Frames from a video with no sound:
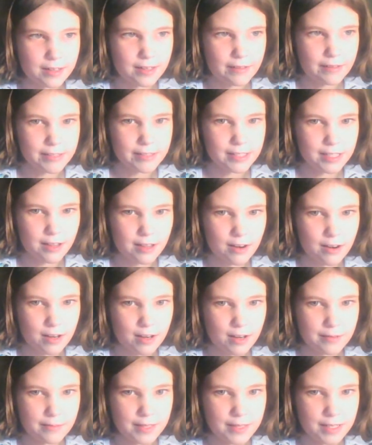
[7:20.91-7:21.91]
I was
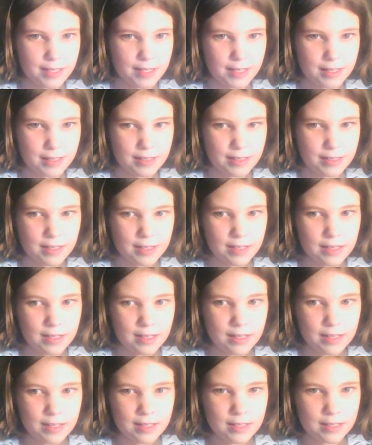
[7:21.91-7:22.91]
alarmed, and I
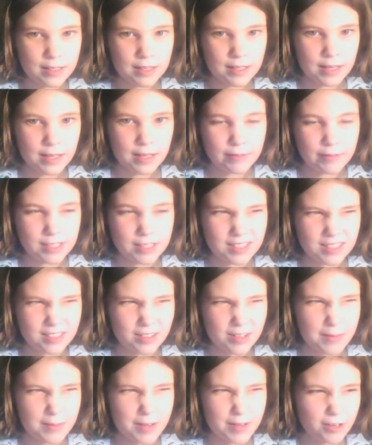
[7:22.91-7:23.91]
wasn't
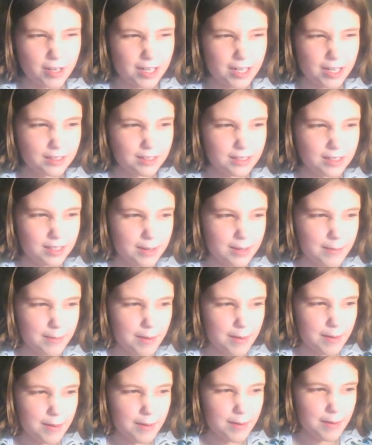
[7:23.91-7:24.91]
screaming or anything. And my
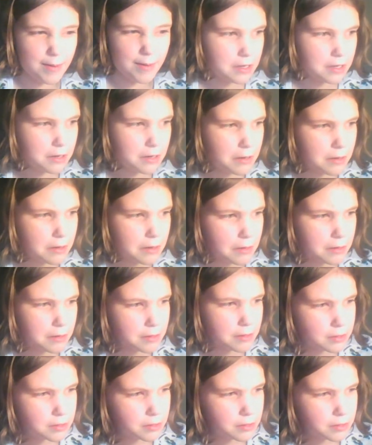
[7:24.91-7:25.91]
mom's like,
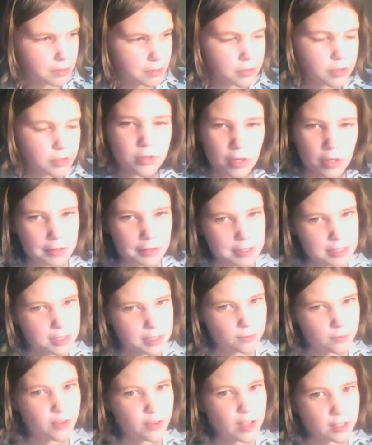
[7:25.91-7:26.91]
you do know this
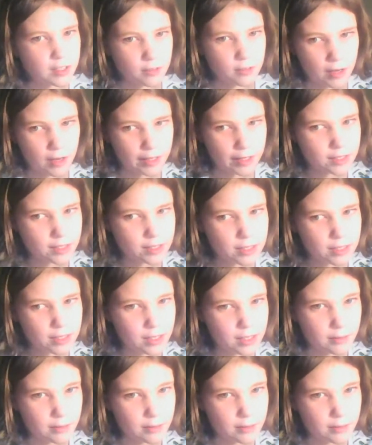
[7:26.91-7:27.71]
is fake, right?